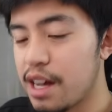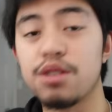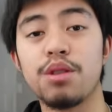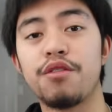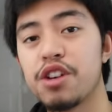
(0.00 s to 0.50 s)

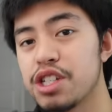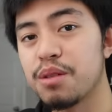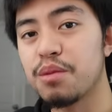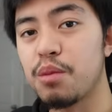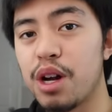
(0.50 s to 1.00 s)
So the first
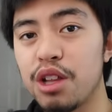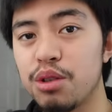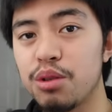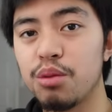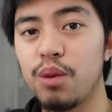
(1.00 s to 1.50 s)
thing we want to
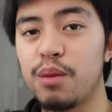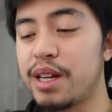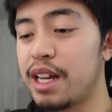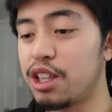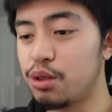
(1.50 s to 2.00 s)
do when we
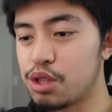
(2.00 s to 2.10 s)
get a new